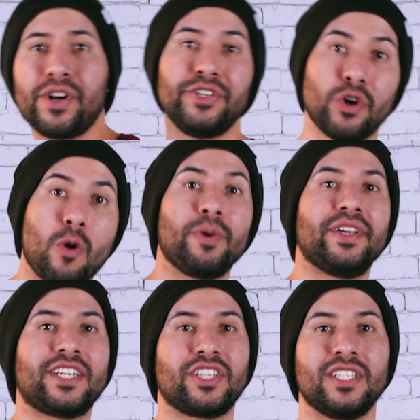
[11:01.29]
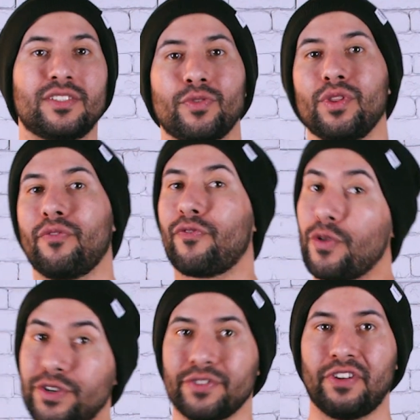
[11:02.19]
are your predictions for the
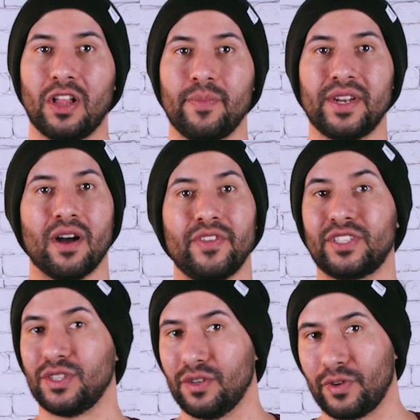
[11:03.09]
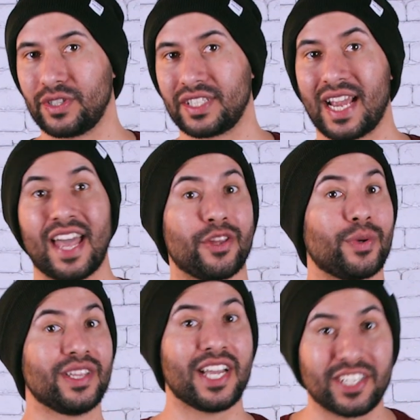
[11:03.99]
further development of this universe and the
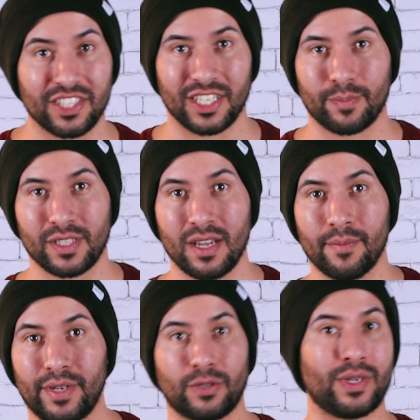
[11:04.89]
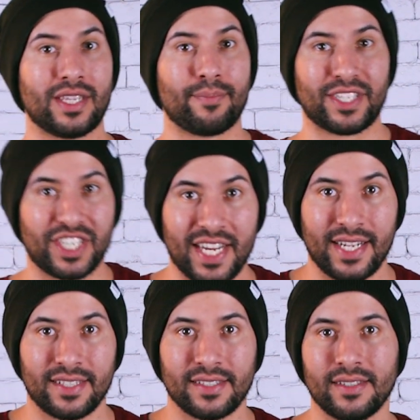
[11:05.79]
relationships between the
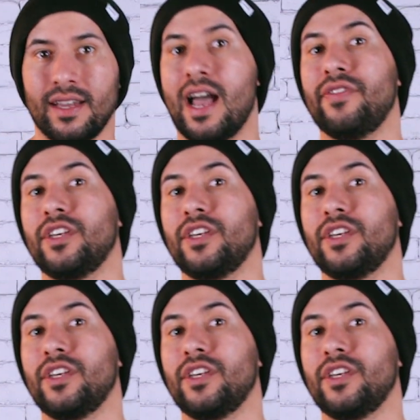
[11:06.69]
machines and the